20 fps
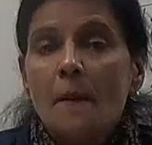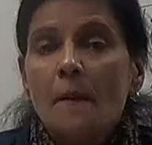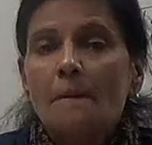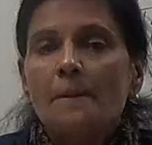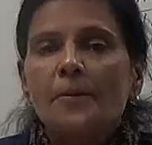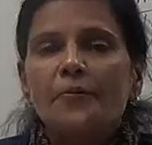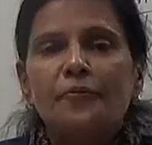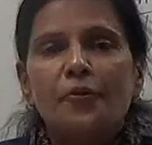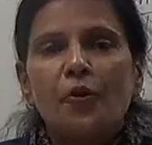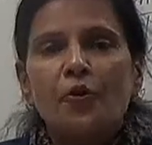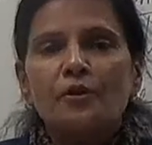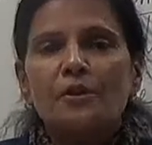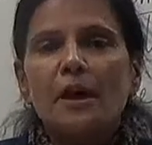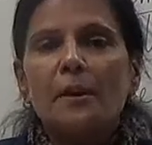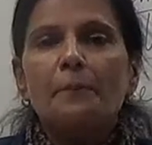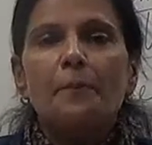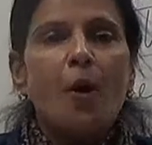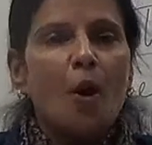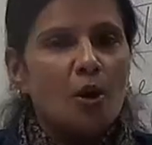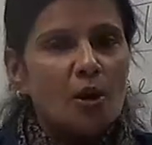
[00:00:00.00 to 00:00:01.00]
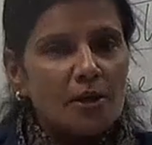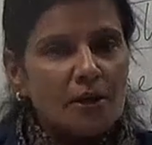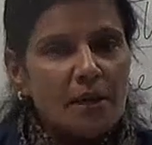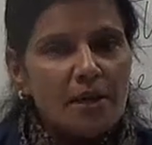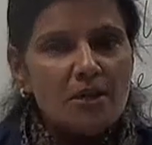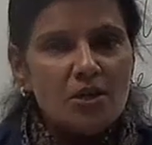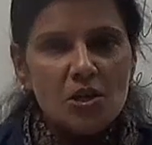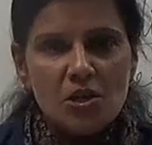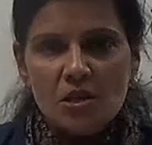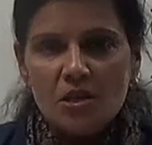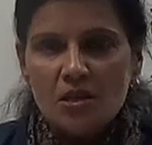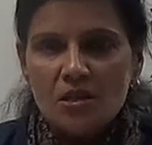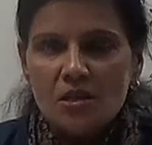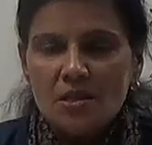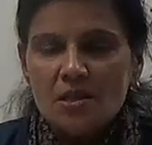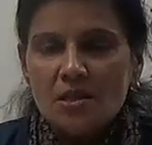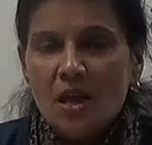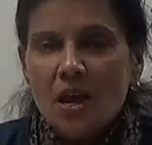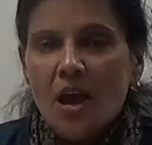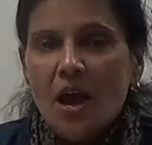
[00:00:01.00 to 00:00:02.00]
before the
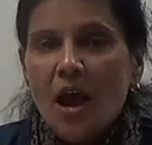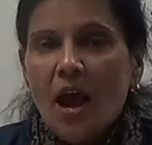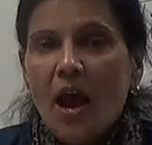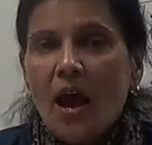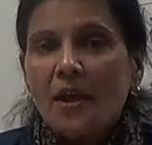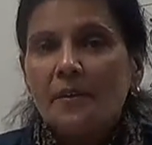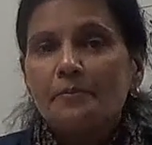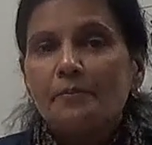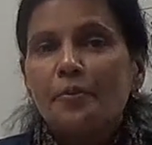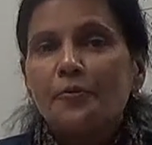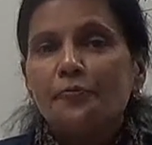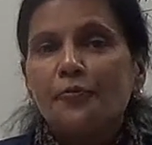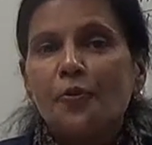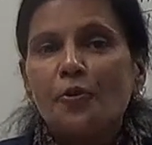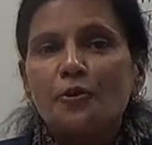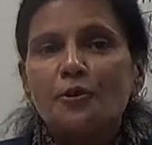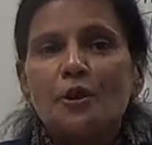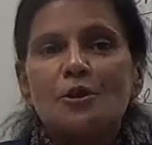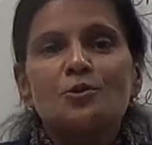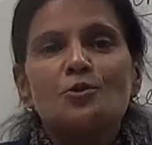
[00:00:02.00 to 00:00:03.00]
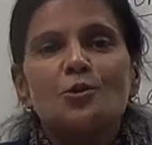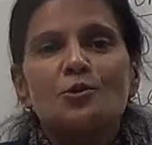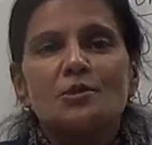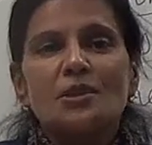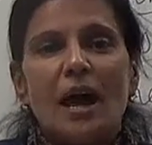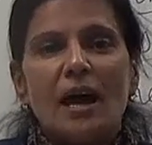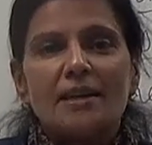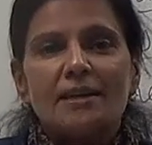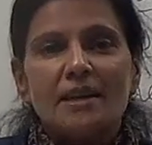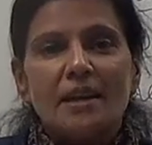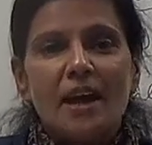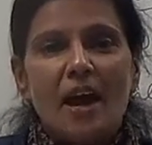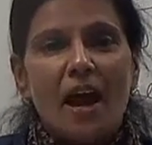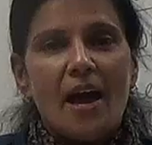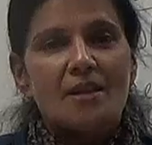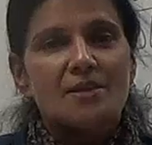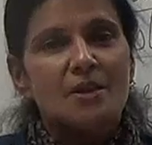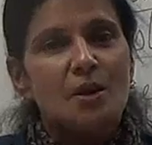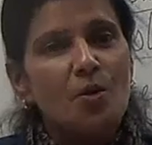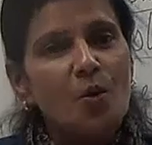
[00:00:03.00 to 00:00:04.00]
politicians and before the society
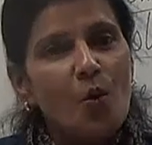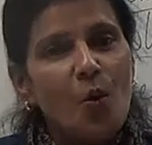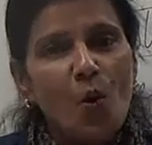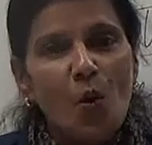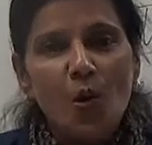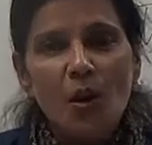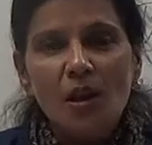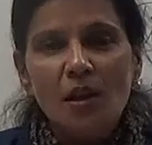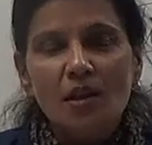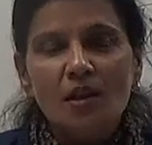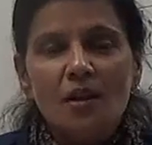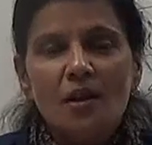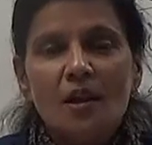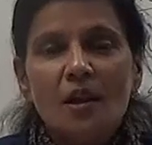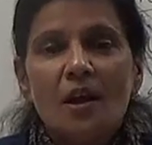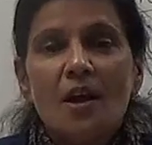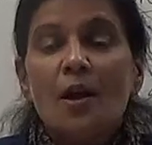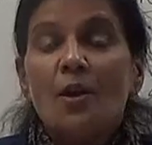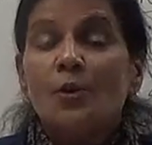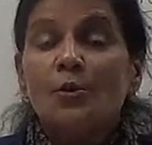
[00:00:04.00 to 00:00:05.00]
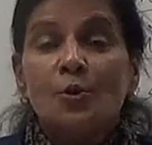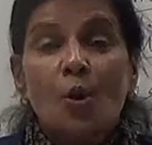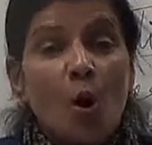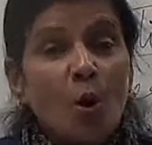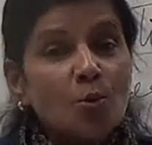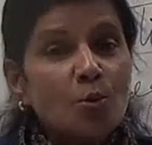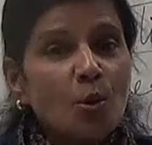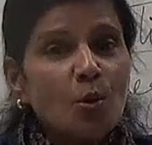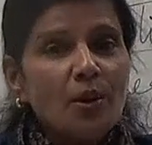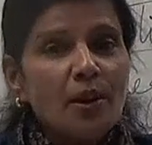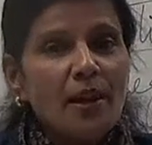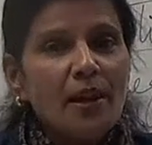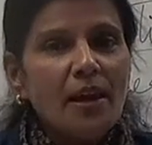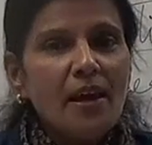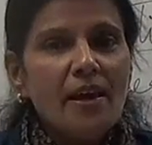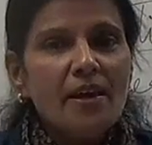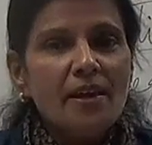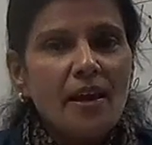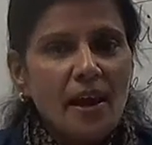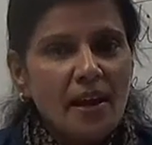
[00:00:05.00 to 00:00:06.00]
as a whole, not only
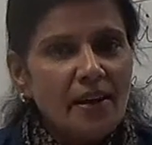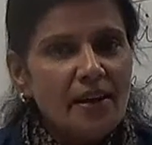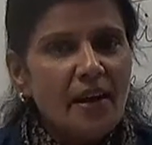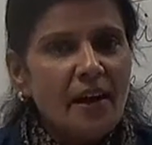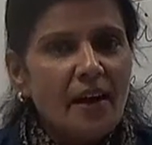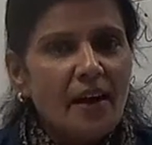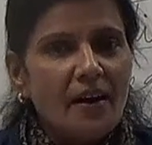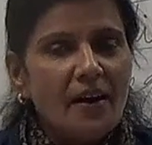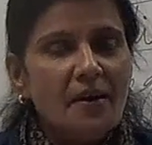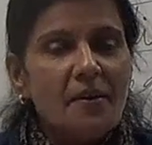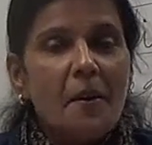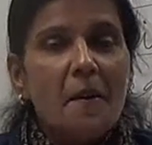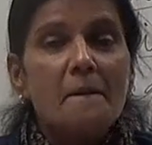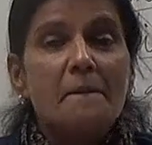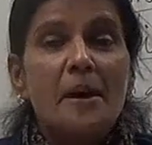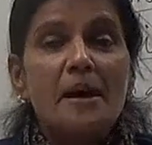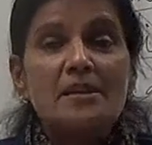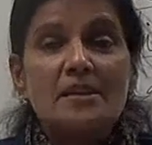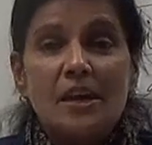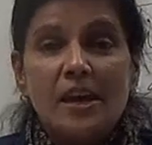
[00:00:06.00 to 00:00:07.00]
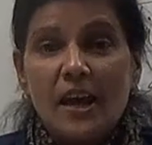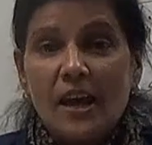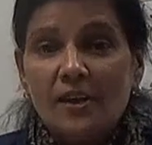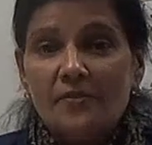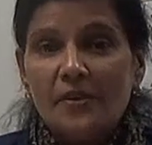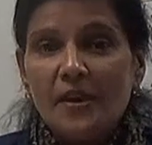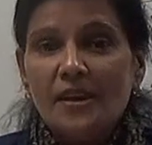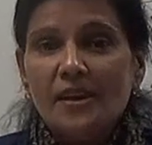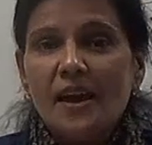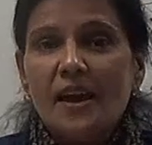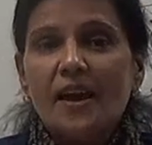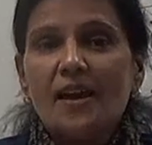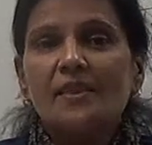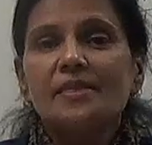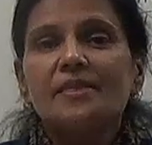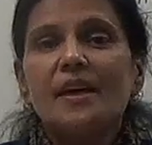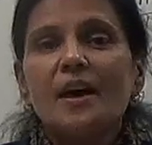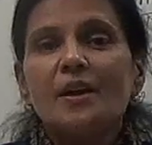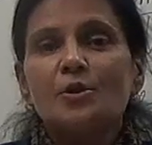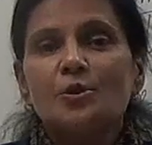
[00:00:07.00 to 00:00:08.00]
in India but even
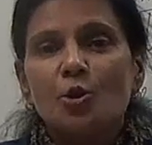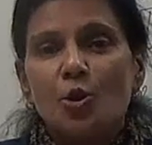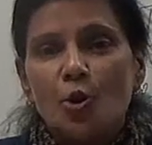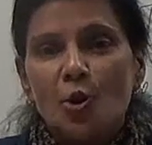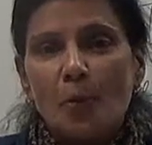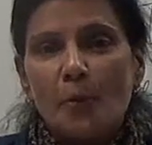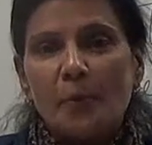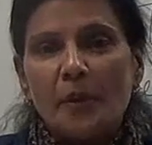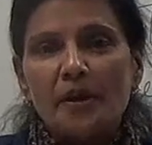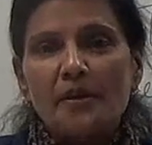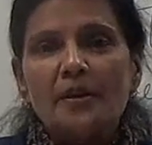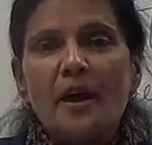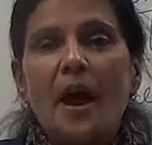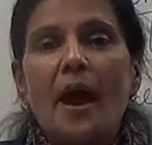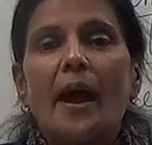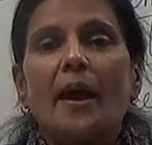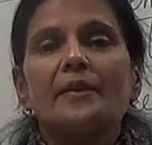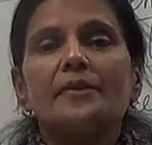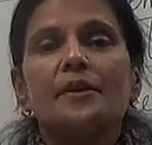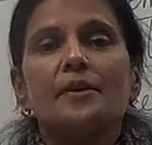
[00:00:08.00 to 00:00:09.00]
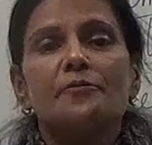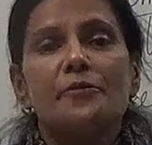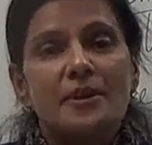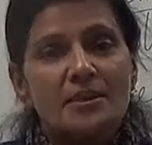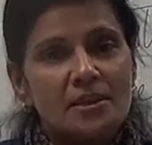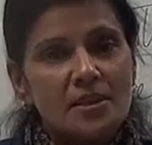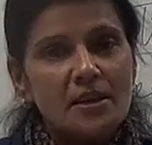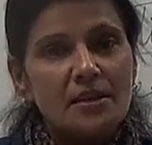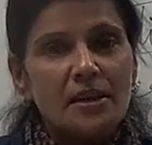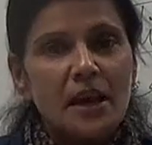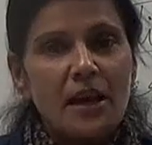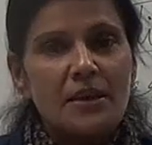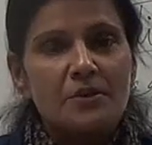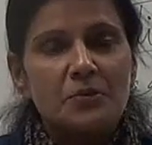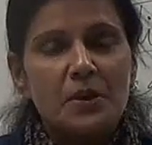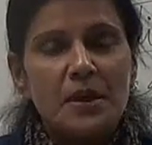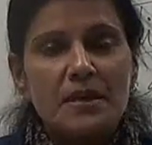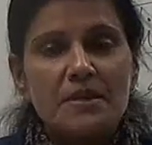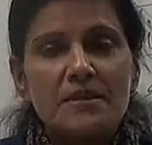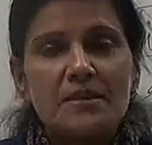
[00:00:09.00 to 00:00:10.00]
in the European and the Western
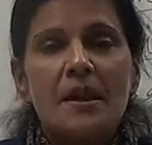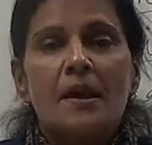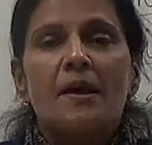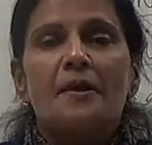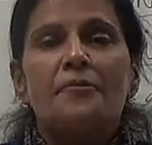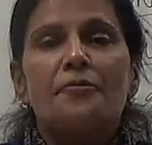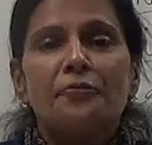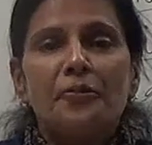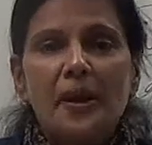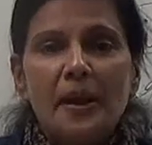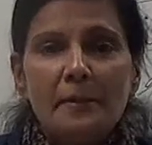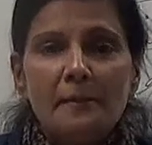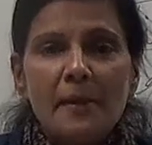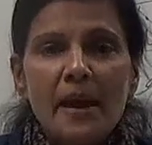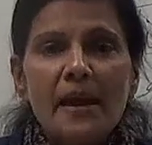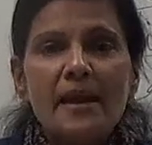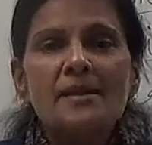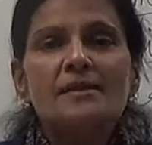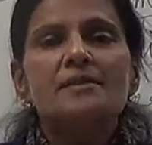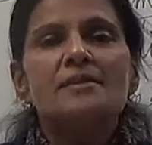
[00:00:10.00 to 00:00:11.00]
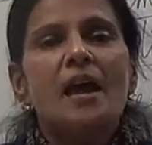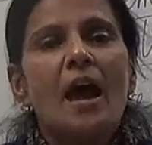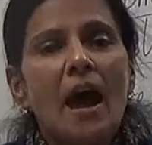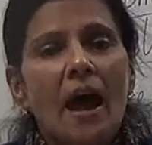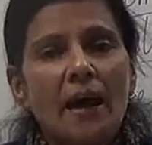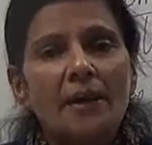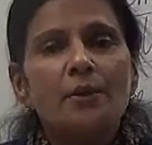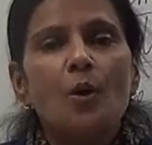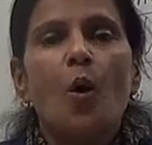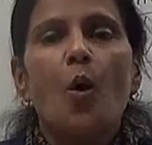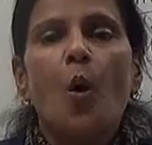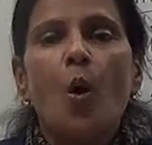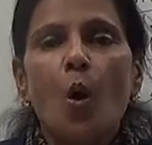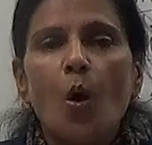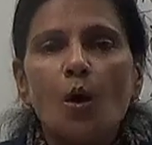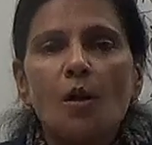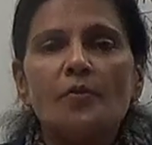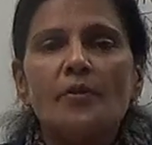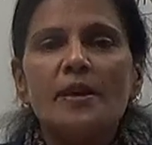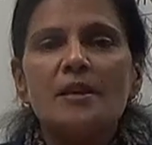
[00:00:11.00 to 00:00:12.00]
countries, females had
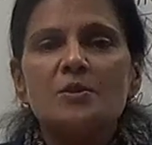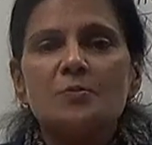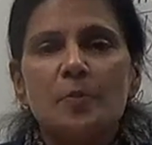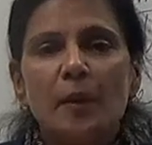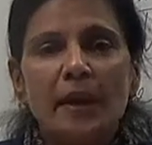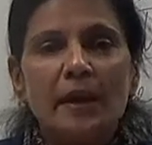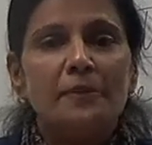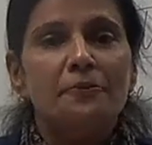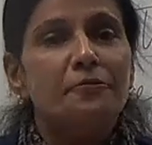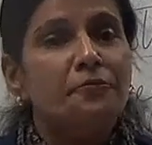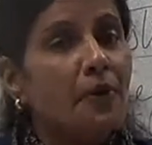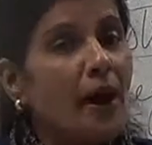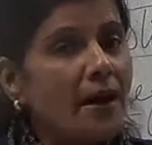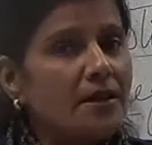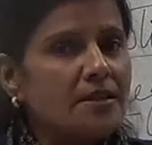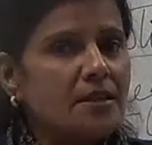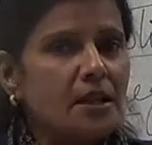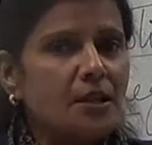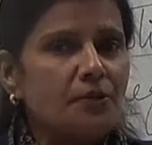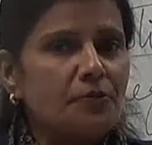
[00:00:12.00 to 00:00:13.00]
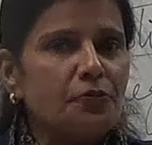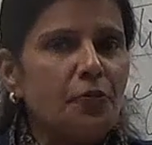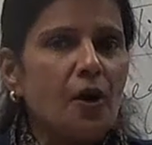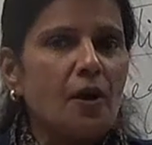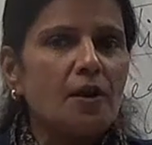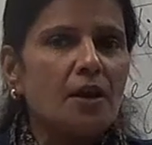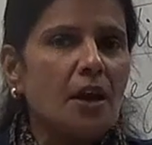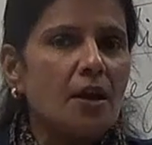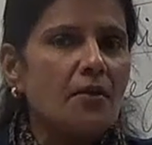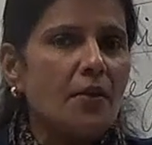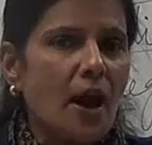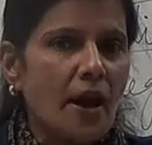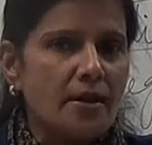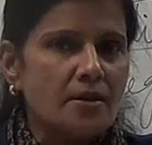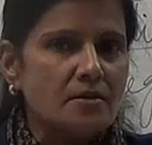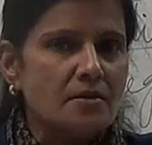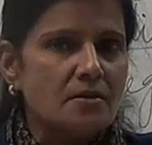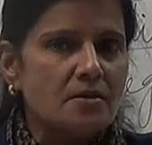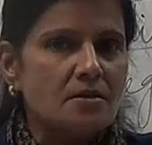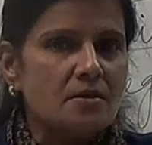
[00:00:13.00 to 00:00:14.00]
always been fighting for their
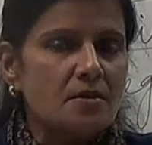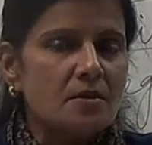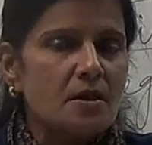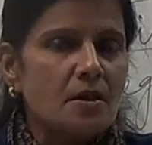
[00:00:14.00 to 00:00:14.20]
rights